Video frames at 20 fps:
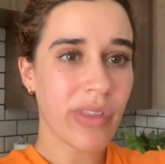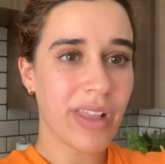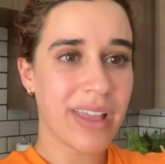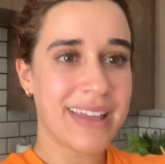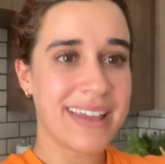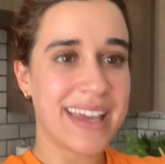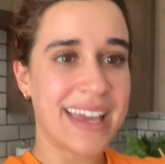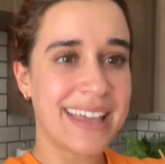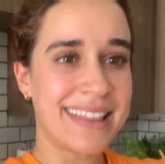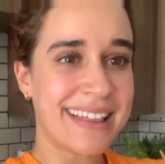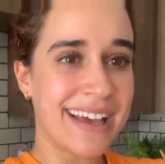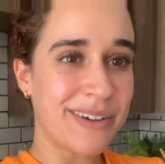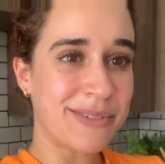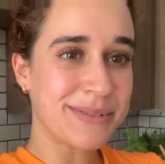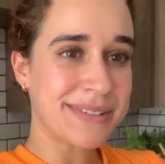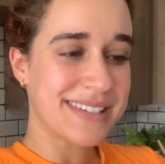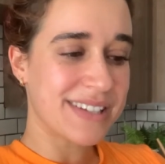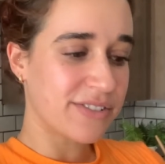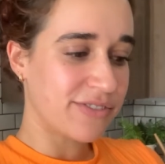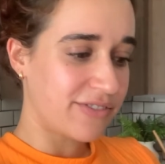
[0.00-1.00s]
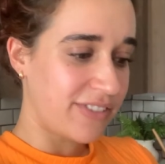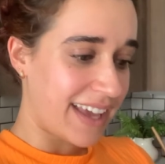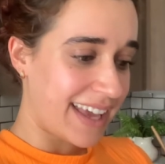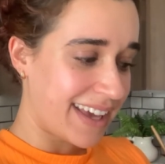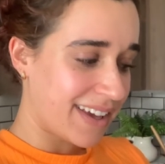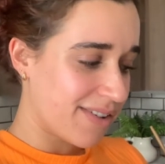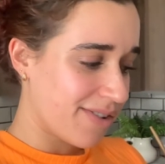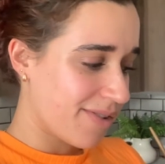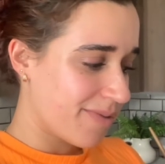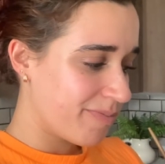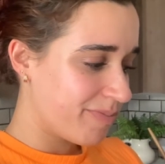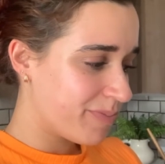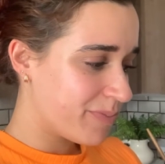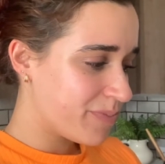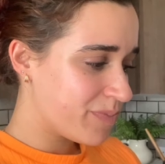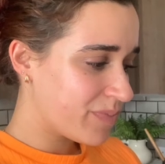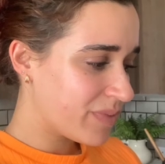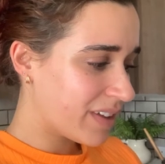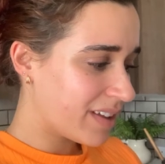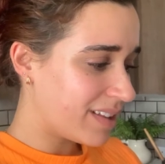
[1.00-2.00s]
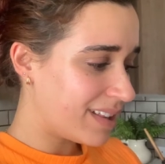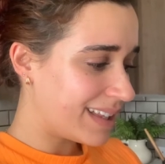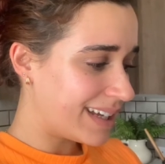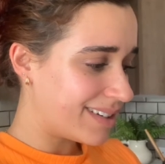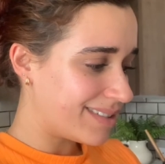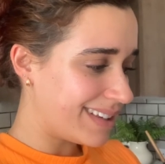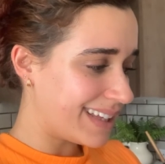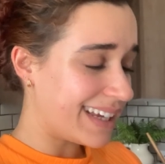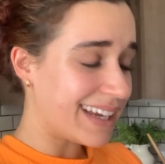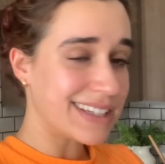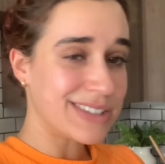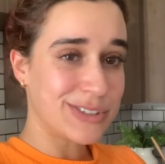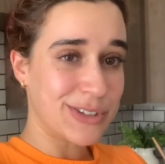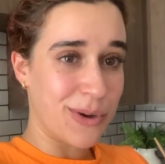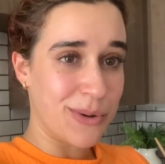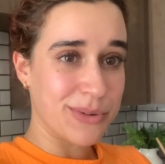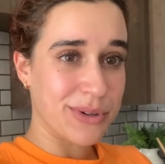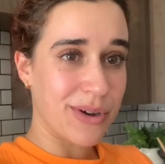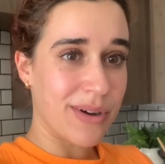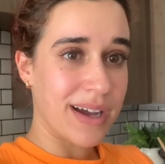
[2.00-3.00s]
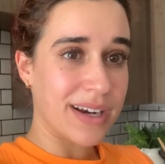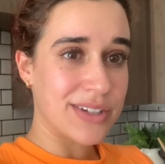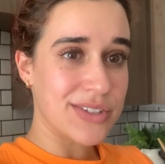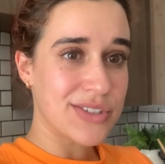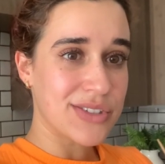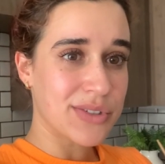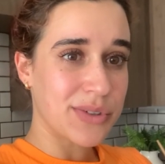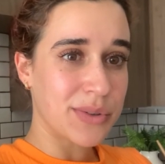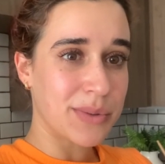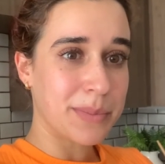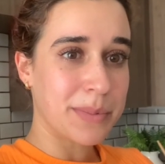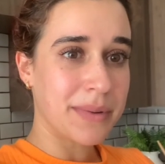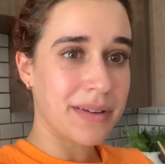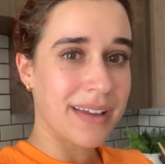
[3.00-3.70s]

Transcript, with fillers: Okay, that was a fail. Clearly I don't know how to scoop